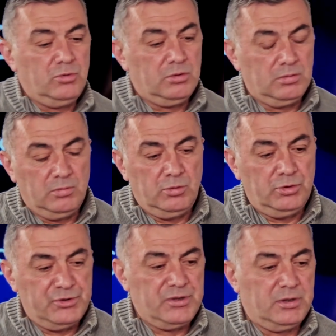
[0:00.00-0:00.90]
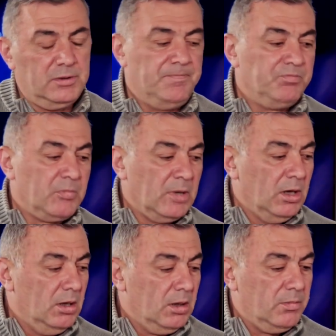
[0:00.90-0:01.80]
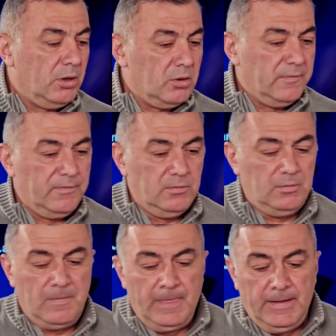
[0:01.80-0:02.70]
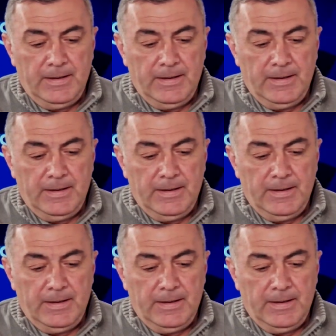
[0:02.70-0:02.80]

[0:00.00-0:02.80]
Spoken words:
more powerful.